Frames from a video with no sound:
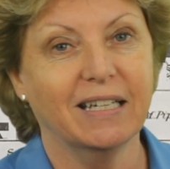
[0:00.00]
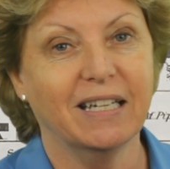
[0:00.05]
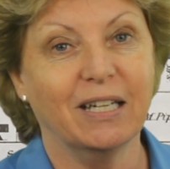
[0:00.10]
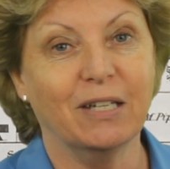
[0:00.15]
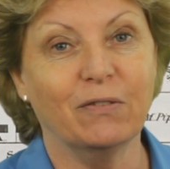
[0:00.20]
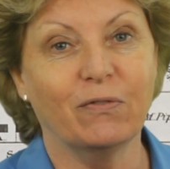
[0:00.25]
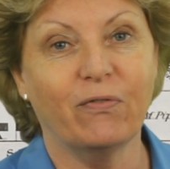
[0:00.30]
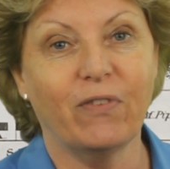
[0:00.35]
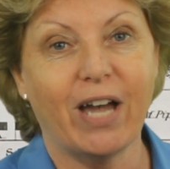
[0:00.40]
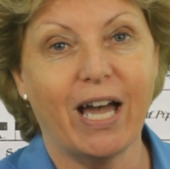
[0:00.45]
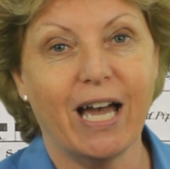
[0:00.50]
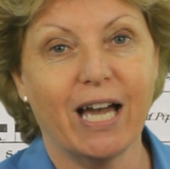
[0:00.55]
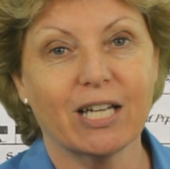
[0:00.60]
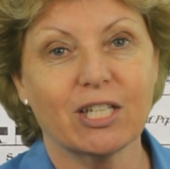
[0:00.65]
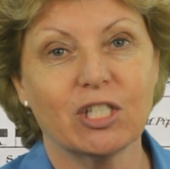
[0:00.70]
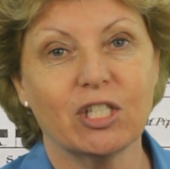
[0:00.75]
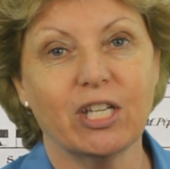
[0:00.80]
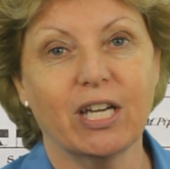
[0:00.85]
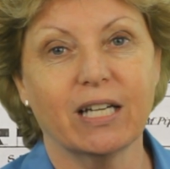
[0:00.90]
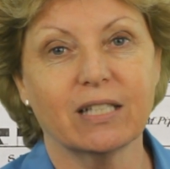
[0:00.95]
In
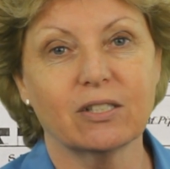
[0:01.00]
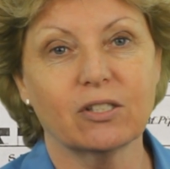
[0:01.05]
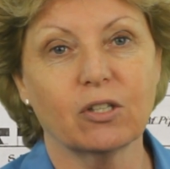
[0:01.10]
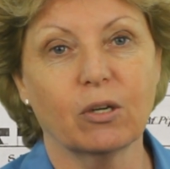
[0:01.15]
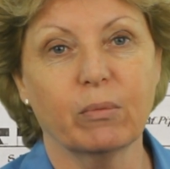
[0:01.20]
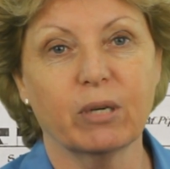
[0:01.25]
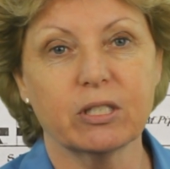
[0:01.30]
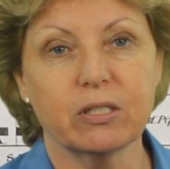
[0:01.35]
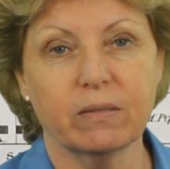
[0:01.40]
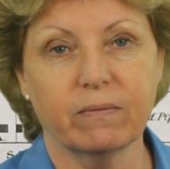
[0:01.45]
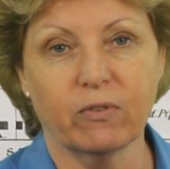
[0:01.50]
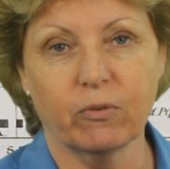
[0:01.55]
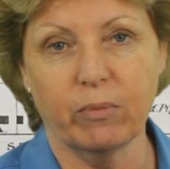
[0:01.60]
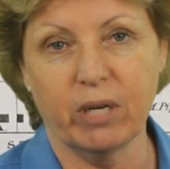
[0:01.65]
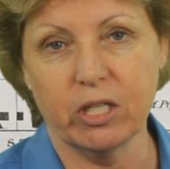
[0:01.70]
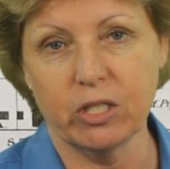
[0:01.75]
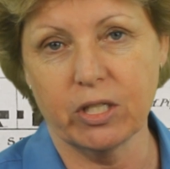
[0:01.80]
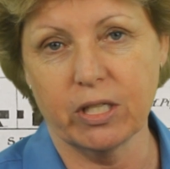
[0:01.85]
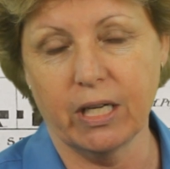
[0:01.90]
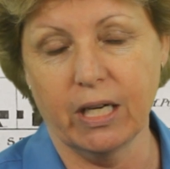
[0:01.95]
fact, she had so much
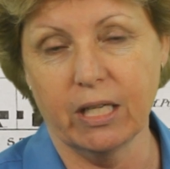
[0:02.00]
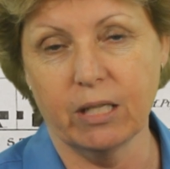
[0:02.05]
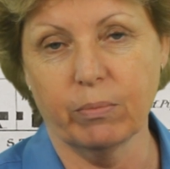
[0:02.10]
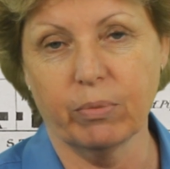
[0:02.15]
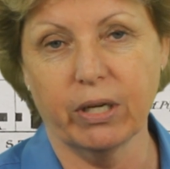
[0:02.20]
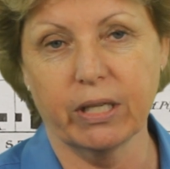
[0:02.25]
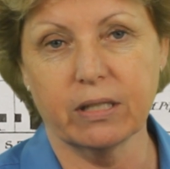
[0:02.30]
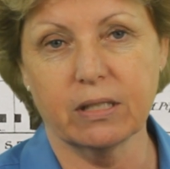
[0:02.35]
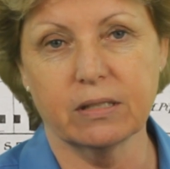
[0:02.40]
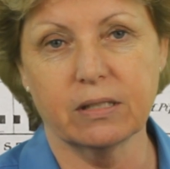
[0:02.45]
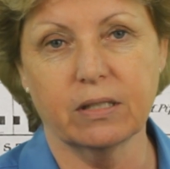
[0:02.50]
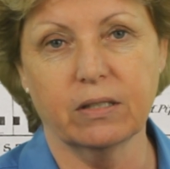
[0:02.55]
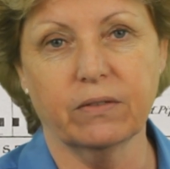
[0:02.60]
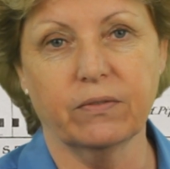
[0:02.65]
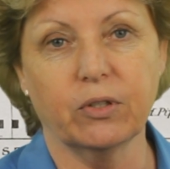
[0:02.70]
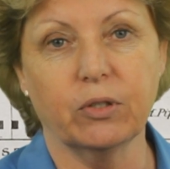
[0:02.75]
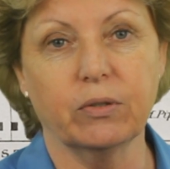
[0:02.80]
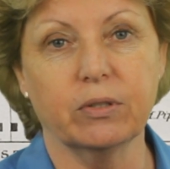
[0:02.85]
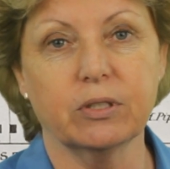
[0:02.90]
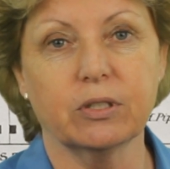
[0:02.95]
information I had to break this
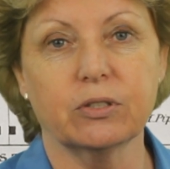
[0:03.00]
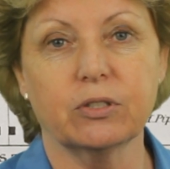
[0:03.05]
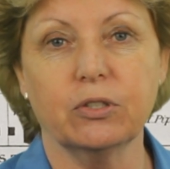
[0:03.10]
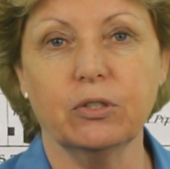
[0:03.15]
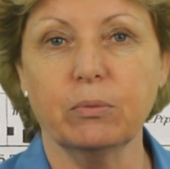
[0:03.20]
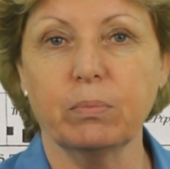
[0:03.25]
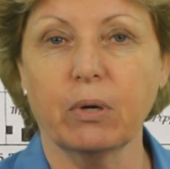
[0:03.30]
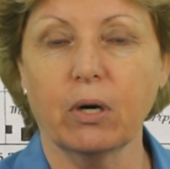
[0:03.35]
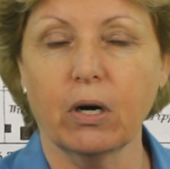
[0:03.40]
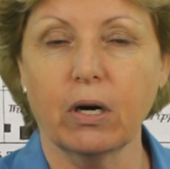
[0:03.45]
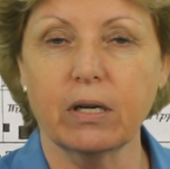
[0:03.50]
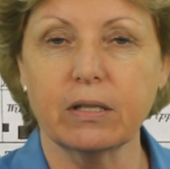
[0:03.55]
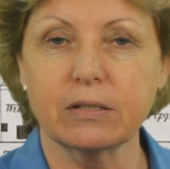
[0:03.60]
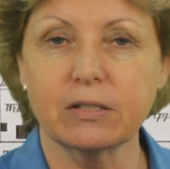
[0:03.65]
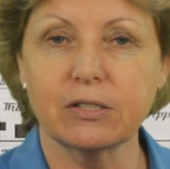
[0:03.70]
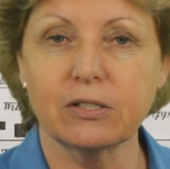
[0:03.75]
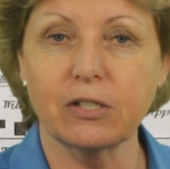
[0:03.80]
interview into two parts.